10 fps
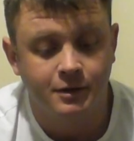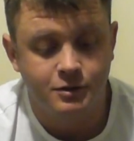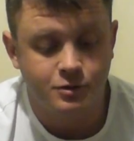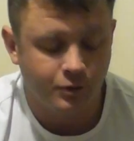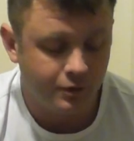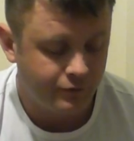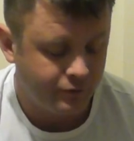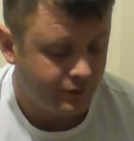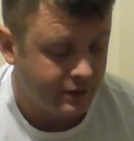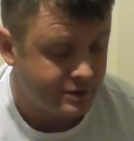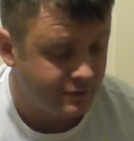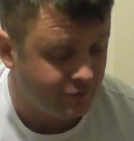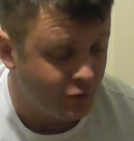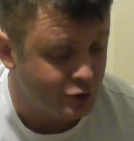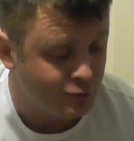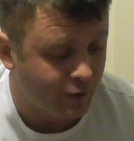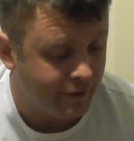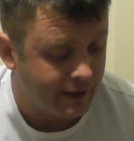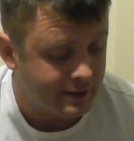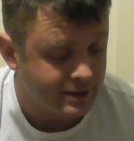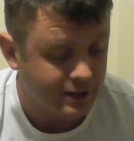it's the first one that's